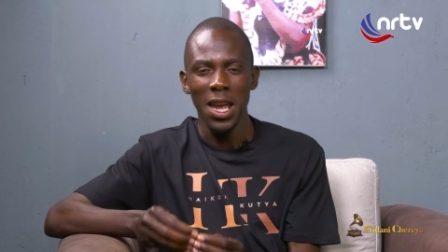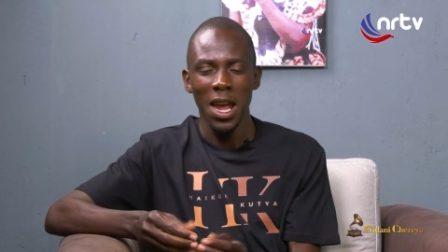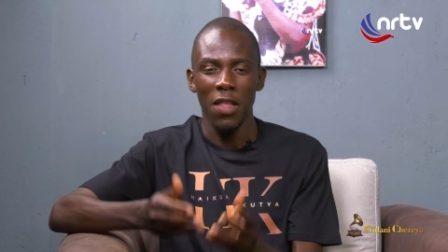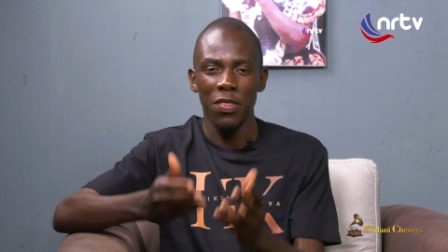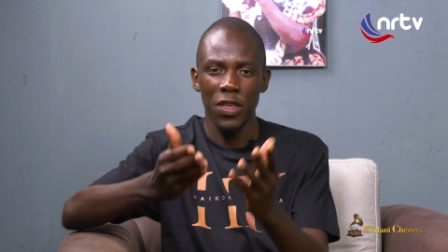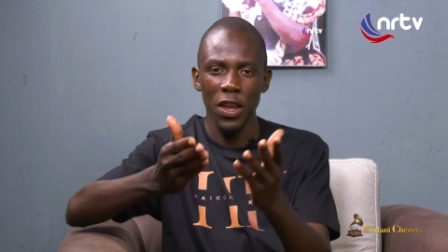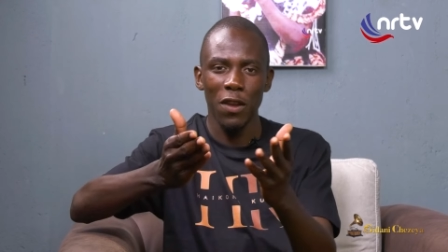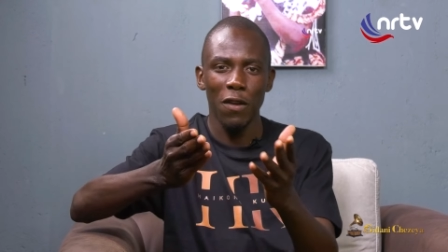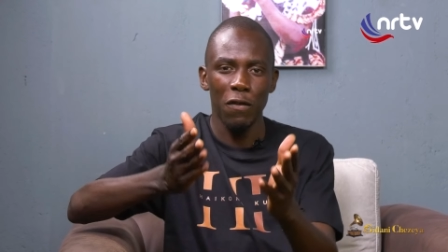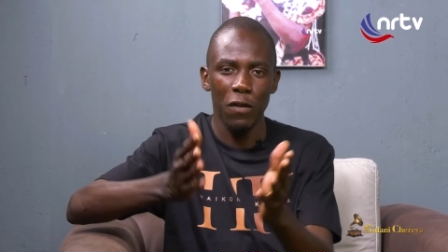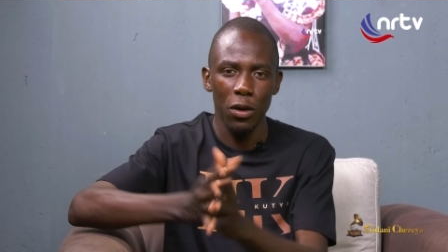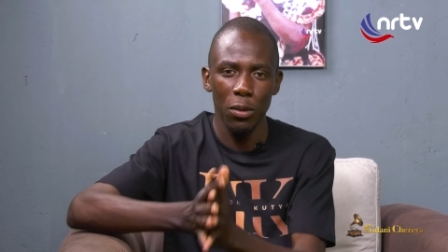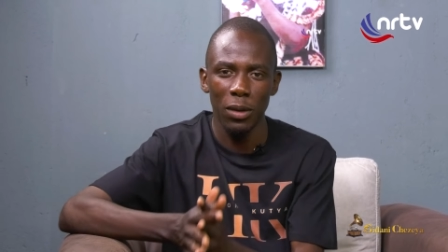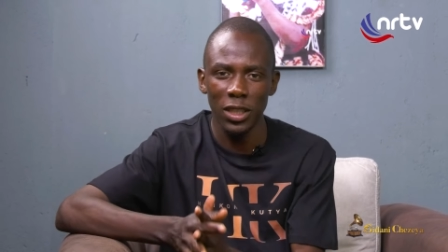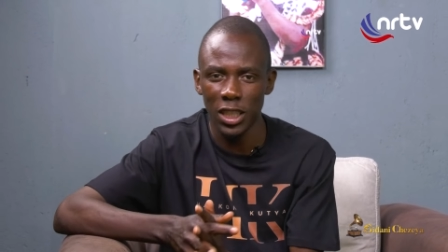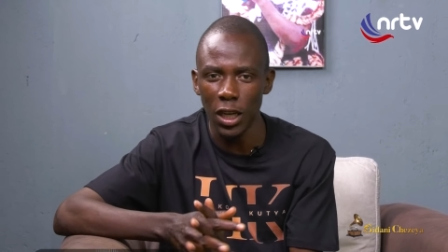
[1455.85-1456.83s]
And thank you
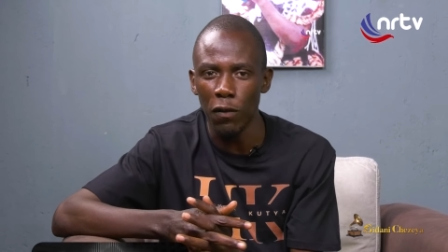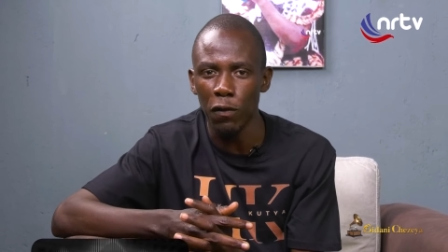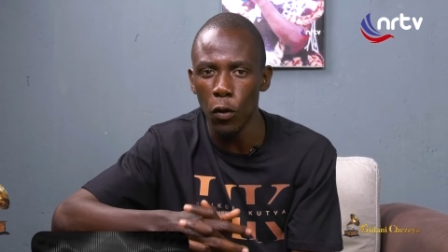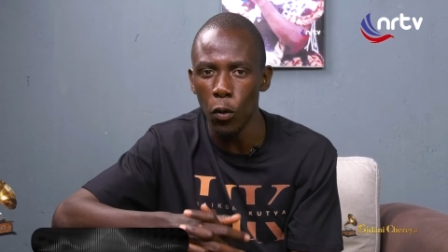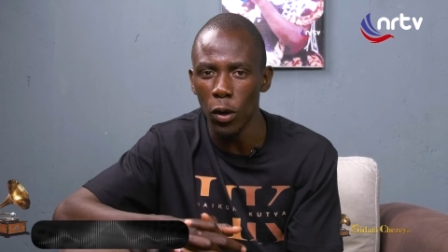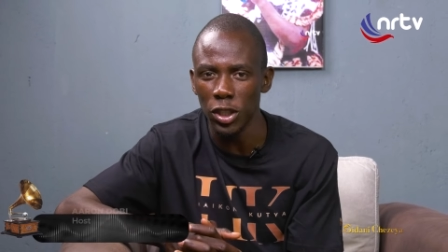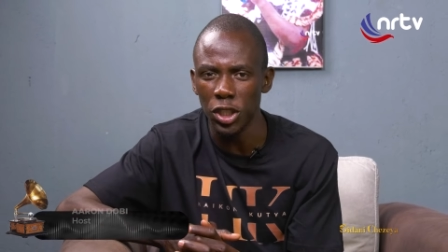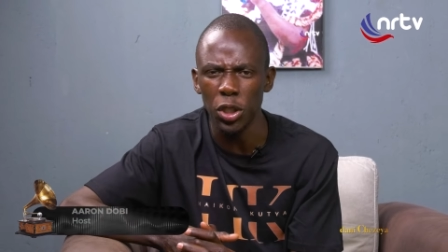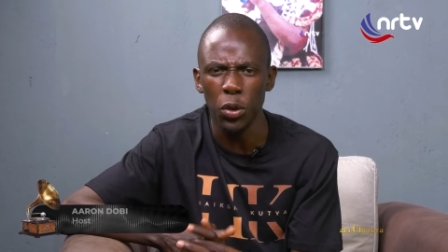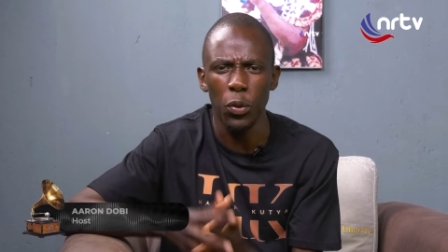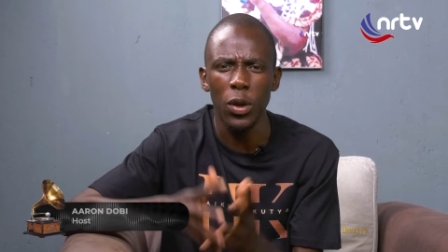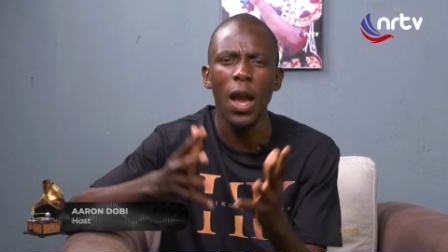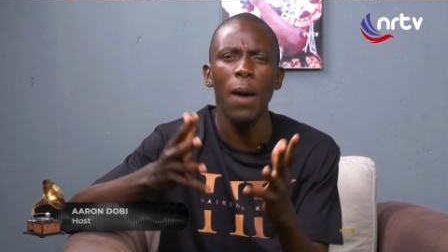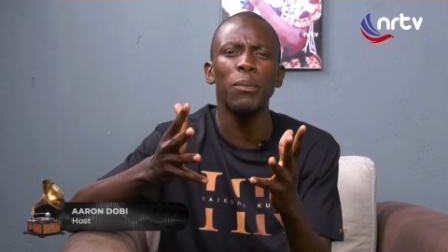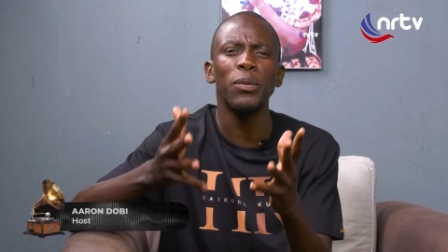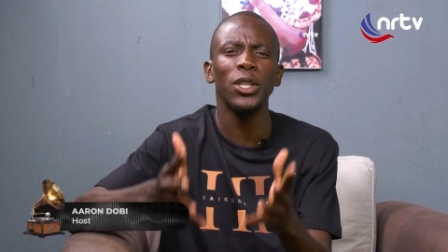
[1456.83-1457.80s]
very much for watching.
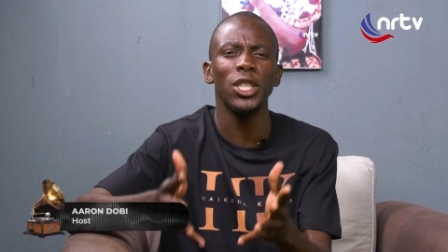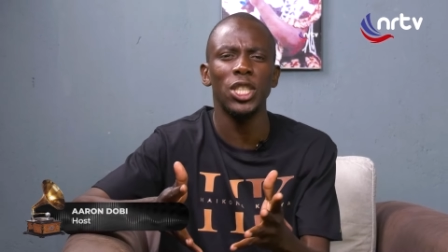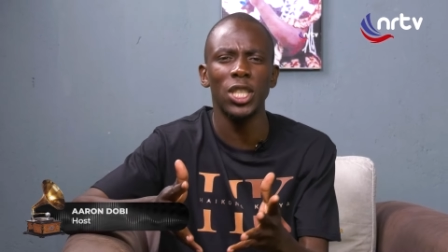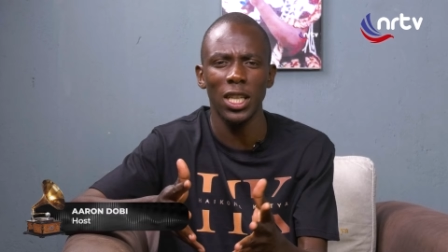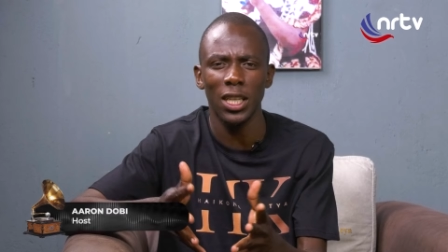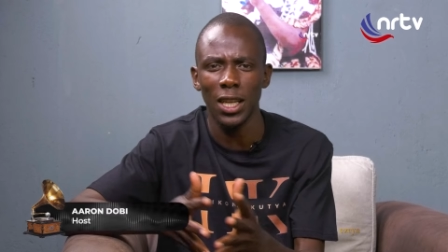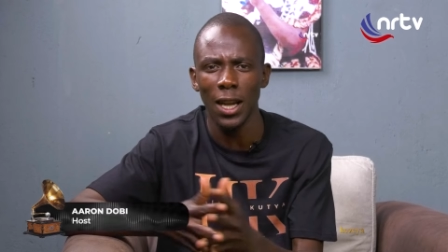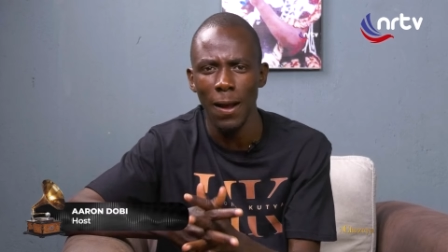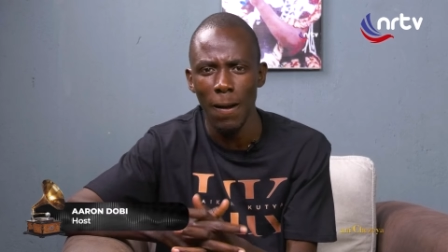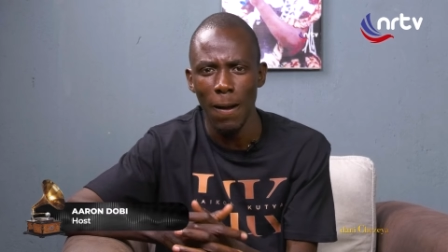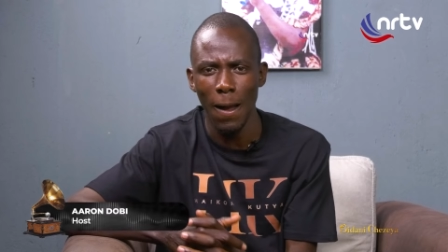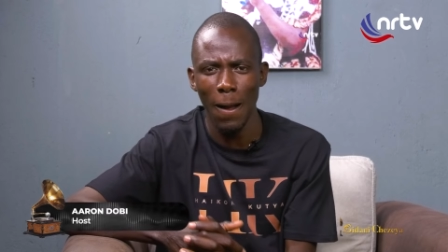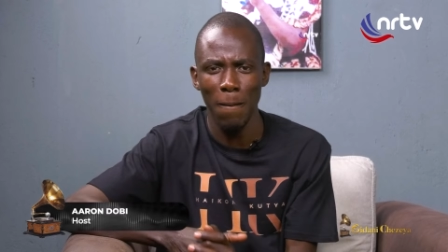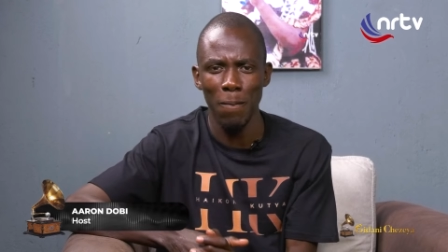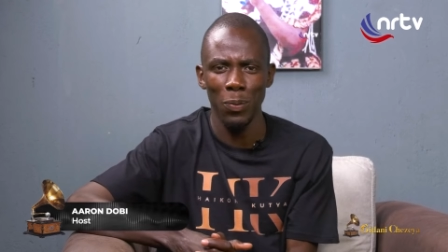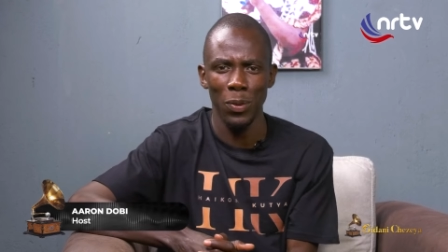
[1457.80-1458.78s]
We appreciate
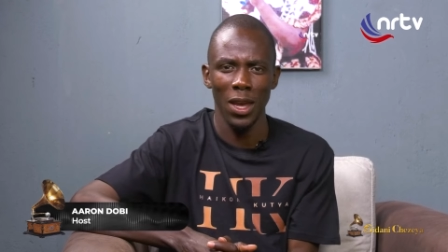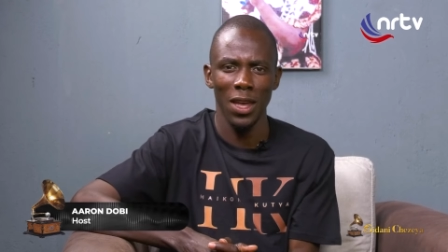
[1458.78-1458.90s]
um,